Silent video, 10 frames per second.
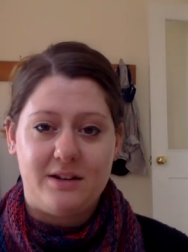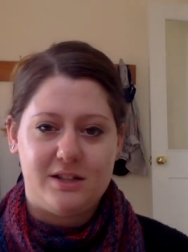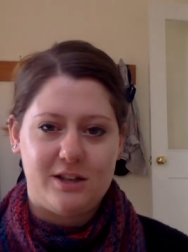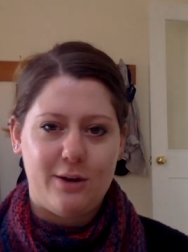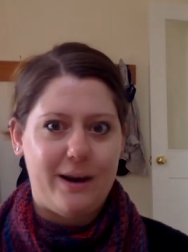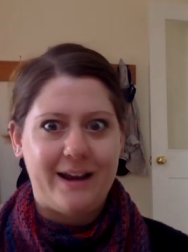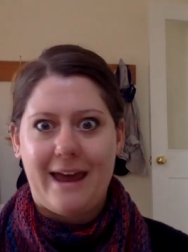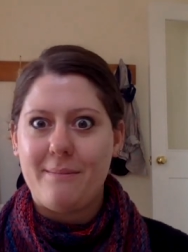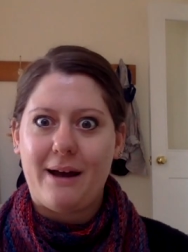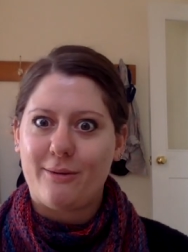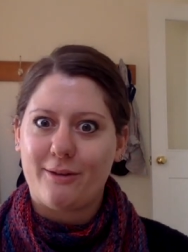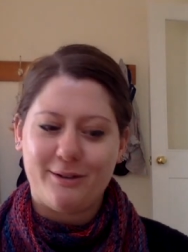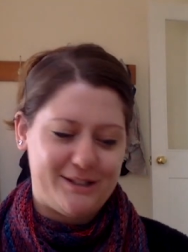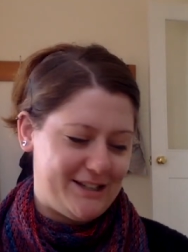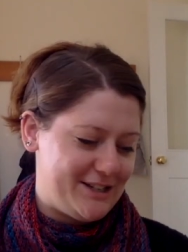So I came back with
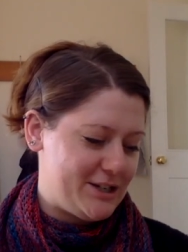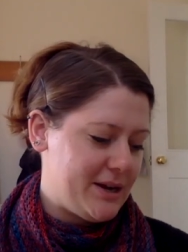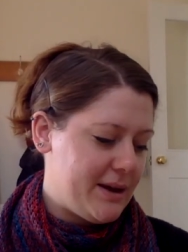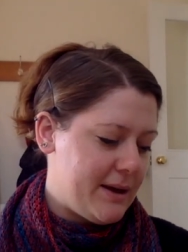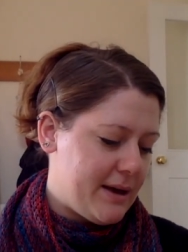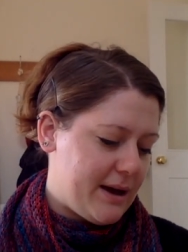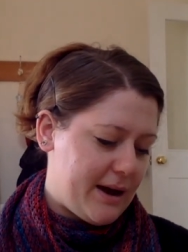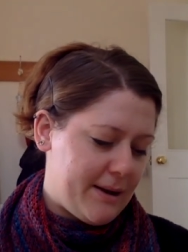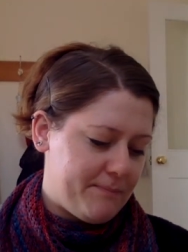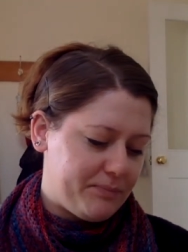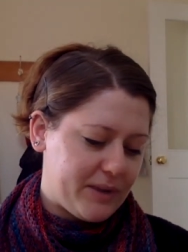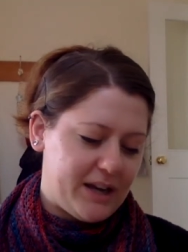cross stitch. Um,